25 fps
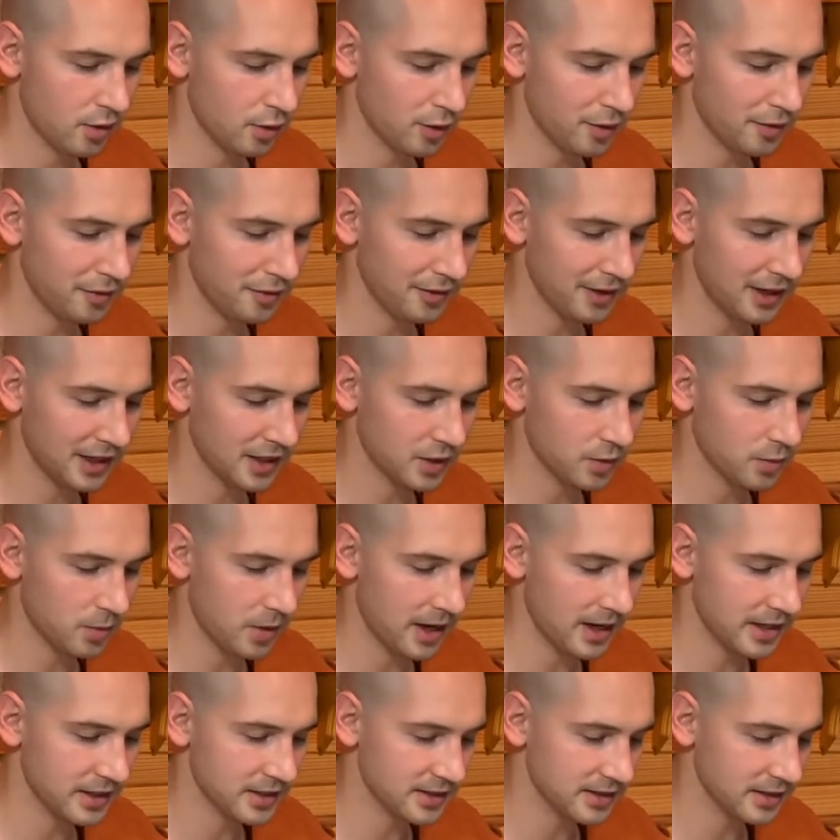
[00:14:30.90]
Reflect
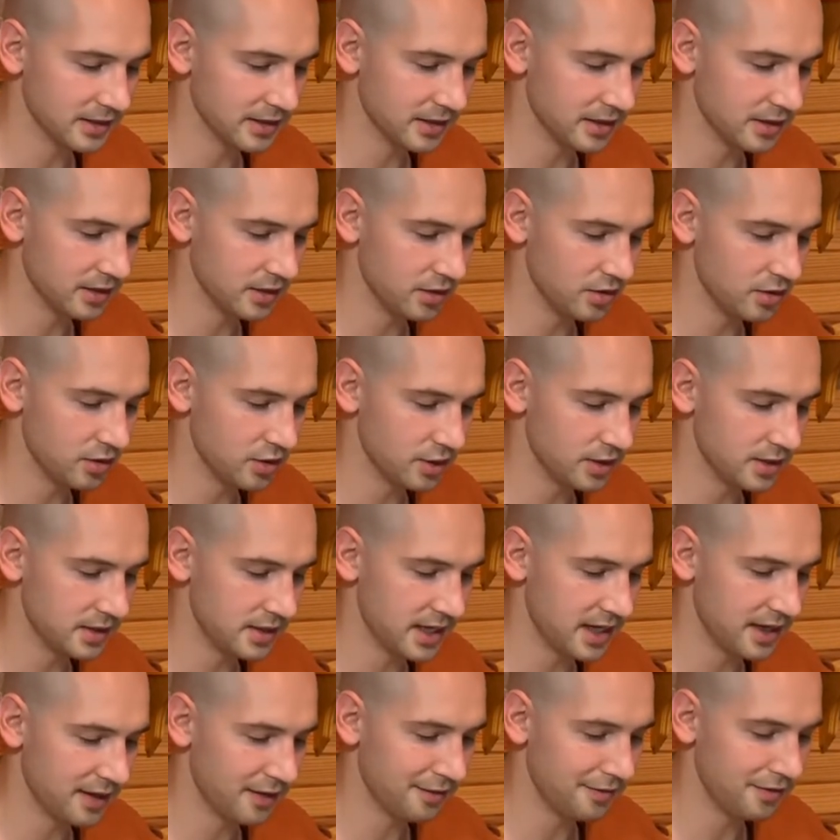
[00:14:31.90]
wisely. You should
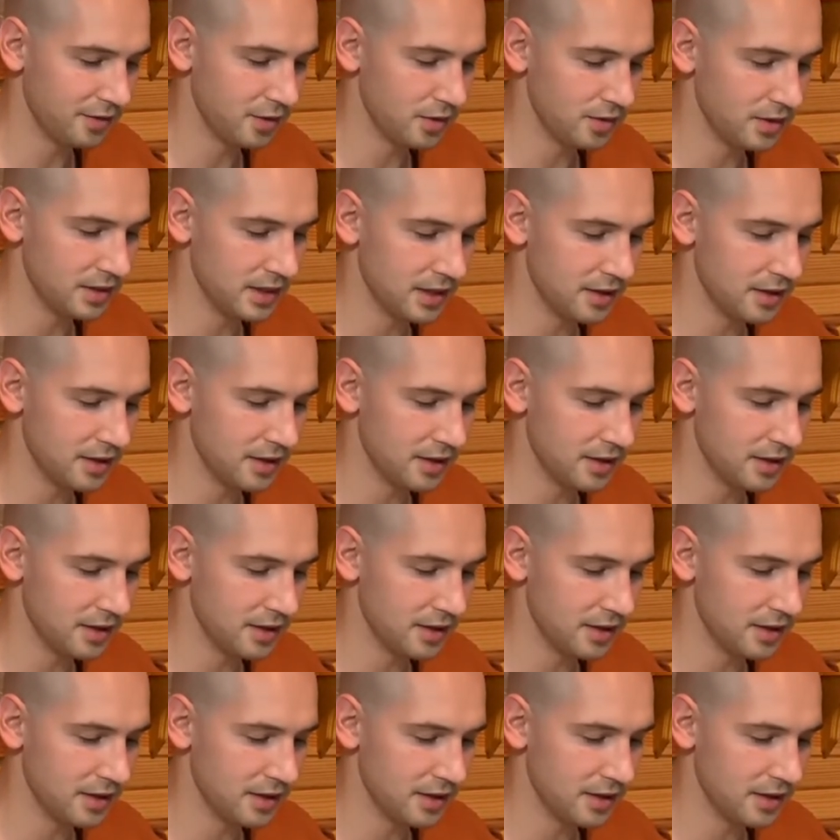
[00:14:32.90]
take food